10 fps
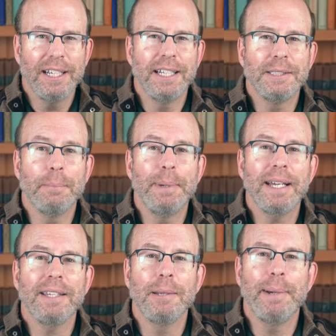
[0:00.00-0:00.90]
and to
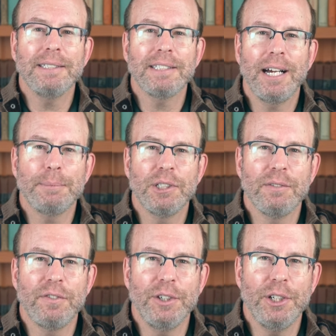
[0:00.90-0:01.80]
pick the best option
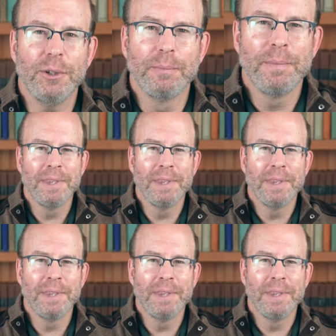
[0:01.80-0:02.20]
for you.